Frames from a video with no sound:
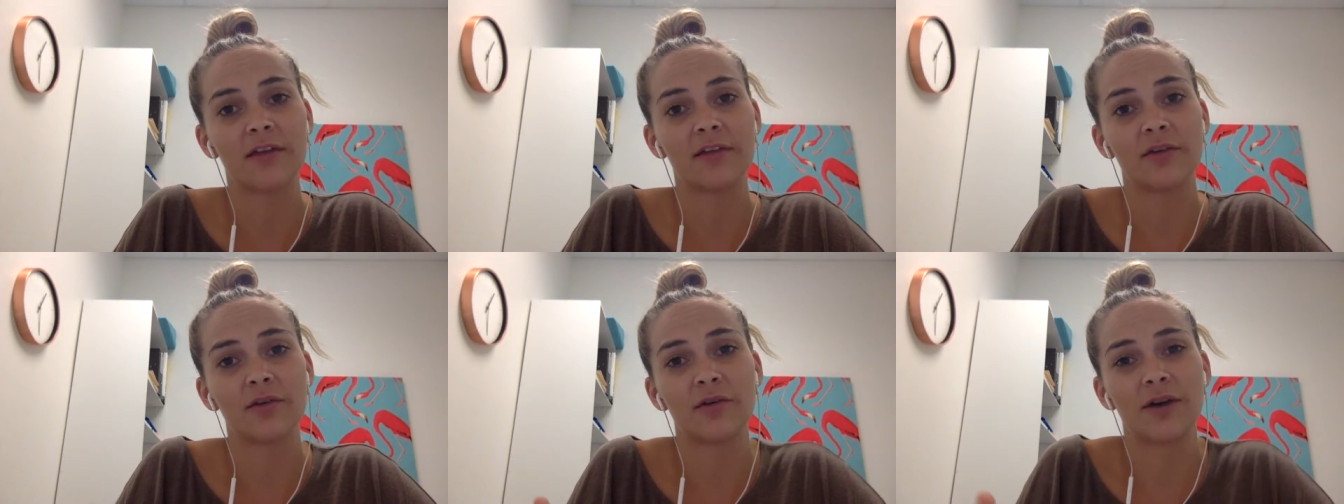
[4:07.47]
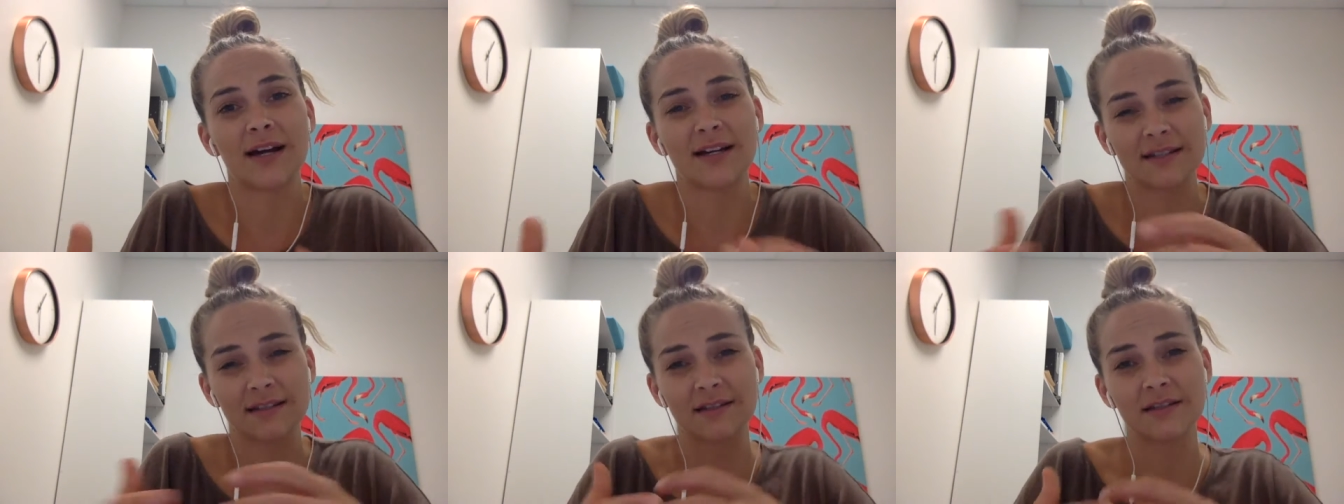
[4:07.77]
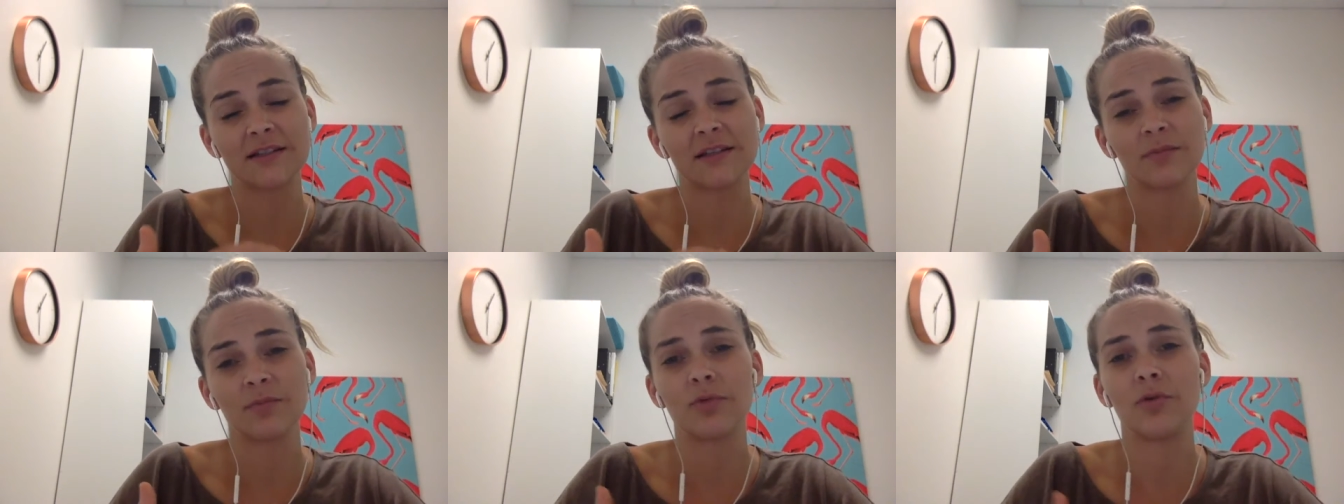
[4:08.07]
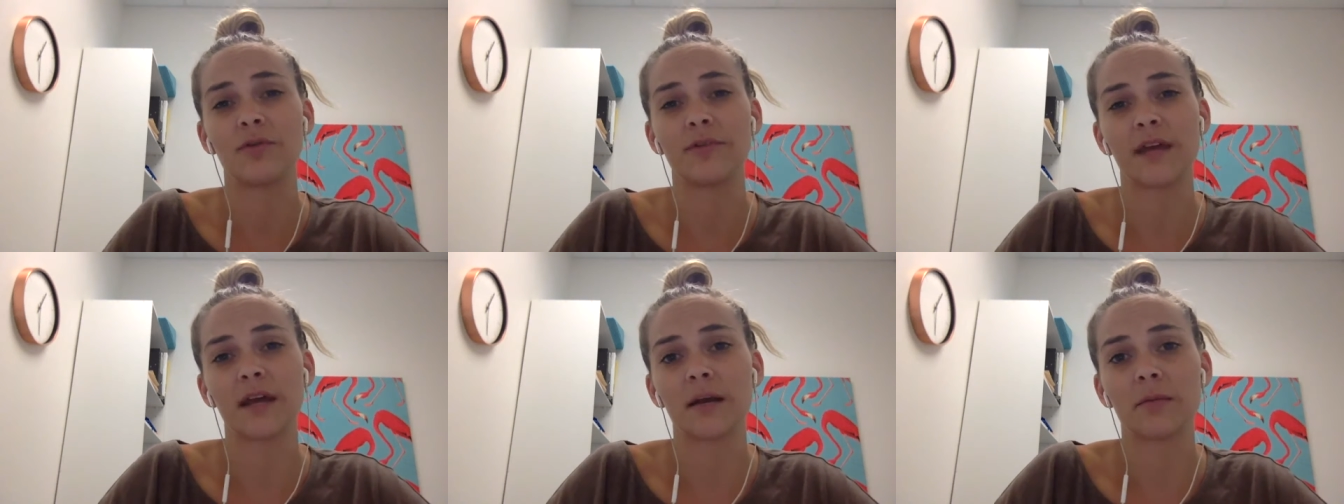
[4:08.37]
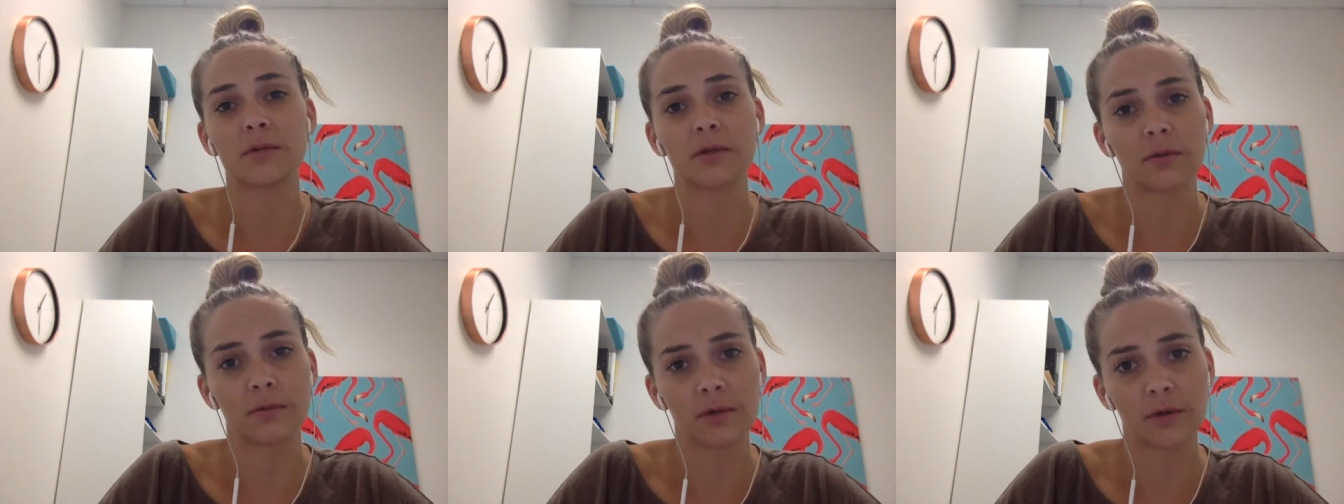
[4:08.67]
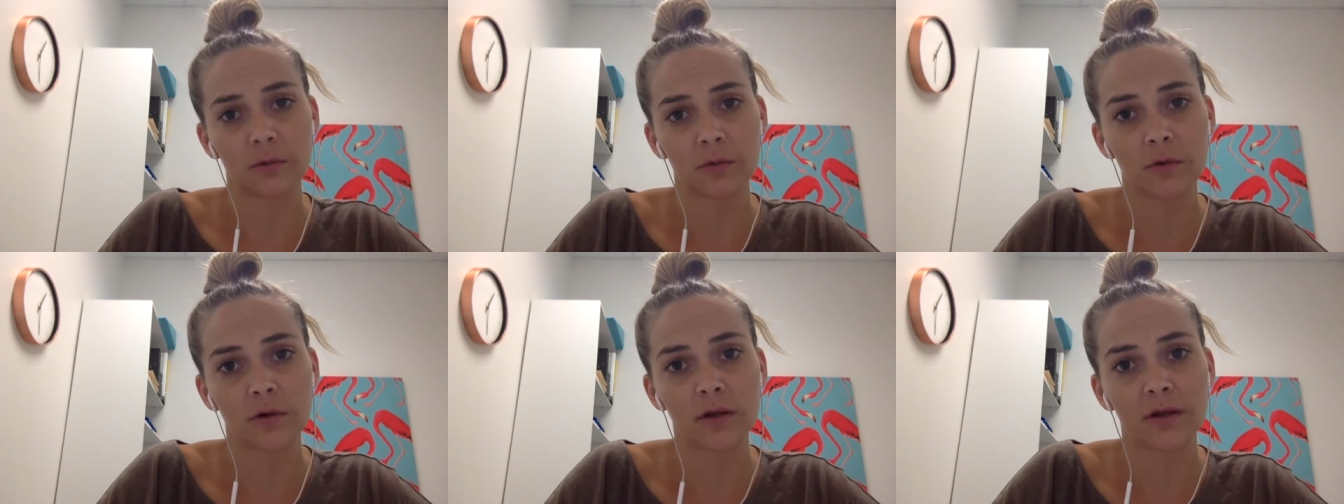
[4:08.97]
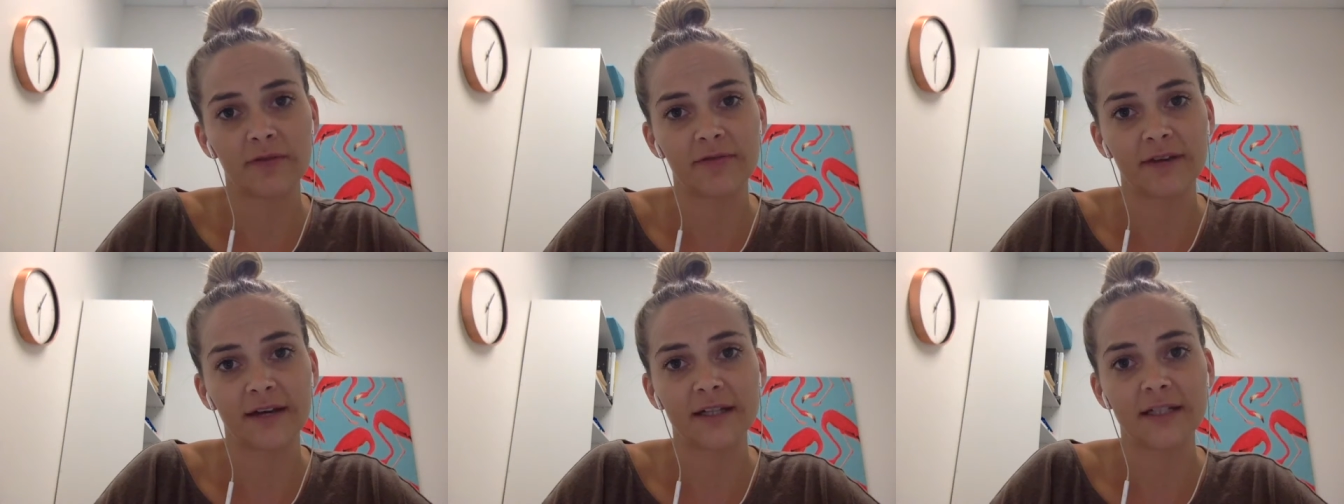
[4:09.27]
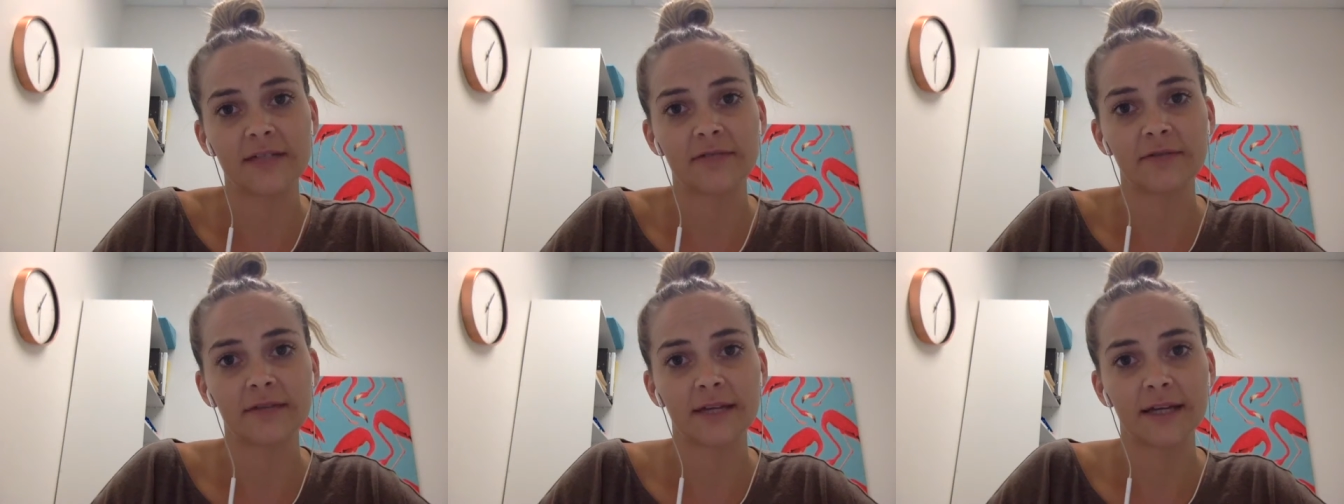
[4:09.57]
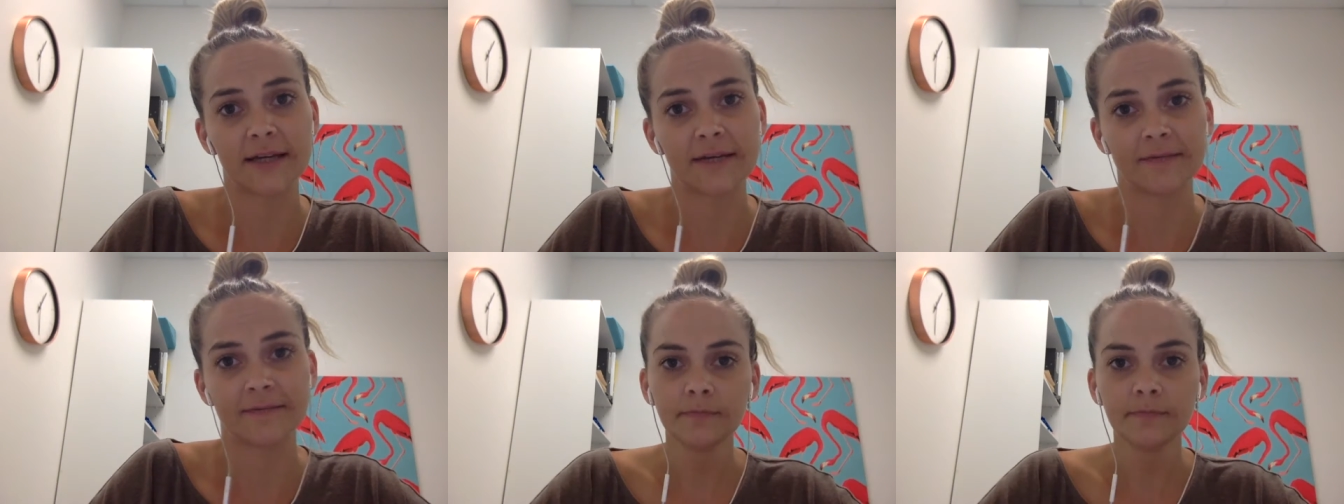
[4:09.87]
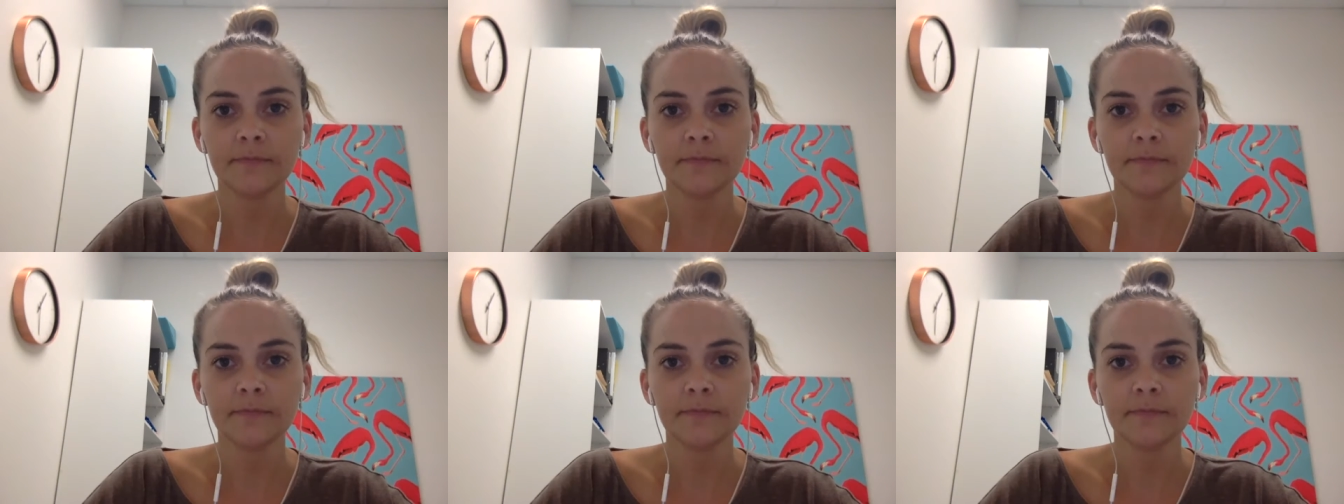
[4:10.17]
thorax and support that abdominal wall effectively.